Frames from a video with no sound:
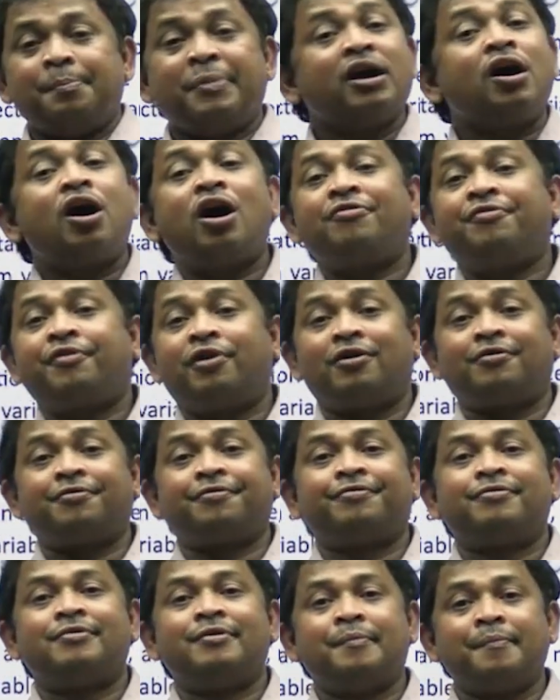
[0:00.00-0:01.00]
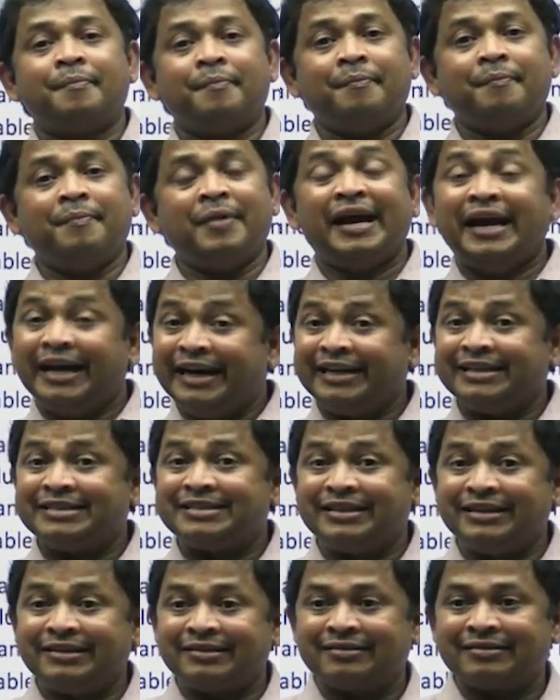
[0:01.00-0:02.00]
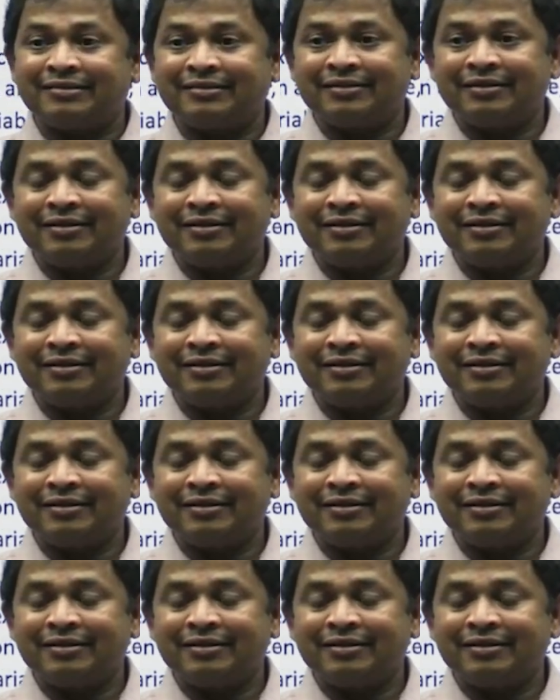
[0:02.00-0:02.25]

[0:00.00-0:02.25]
behalf of Made Easy,